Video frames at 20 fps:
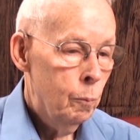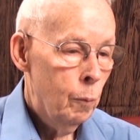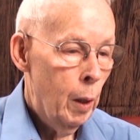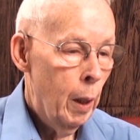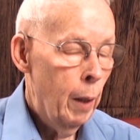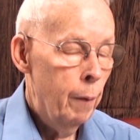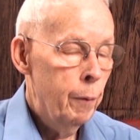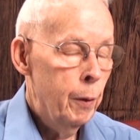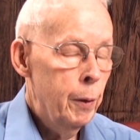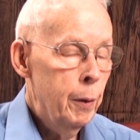
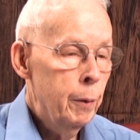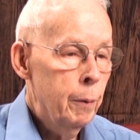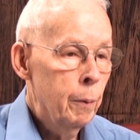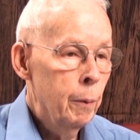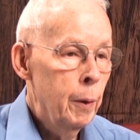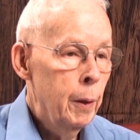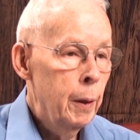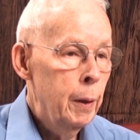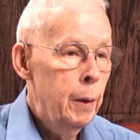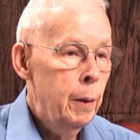have a
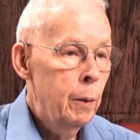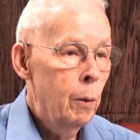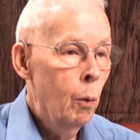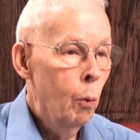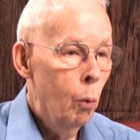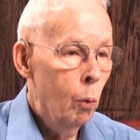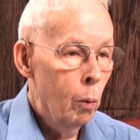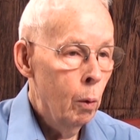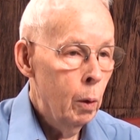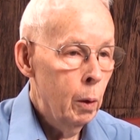degree
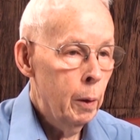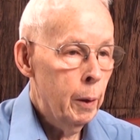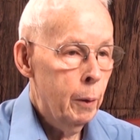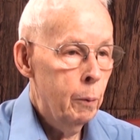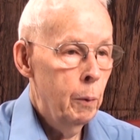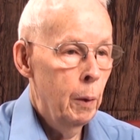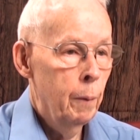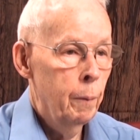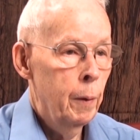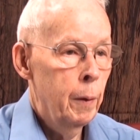or
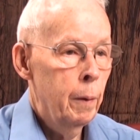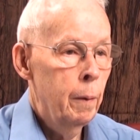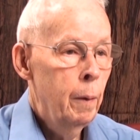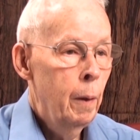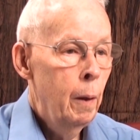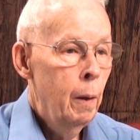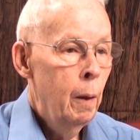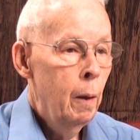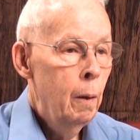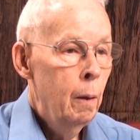equivalent
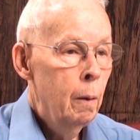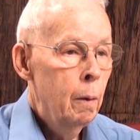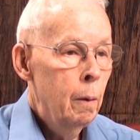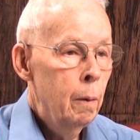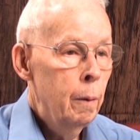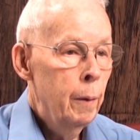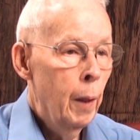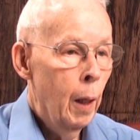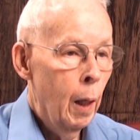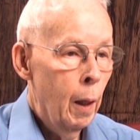
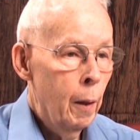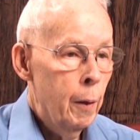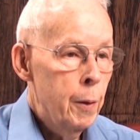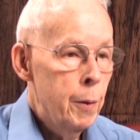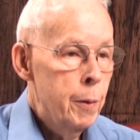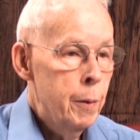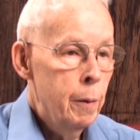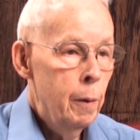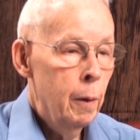knowledge.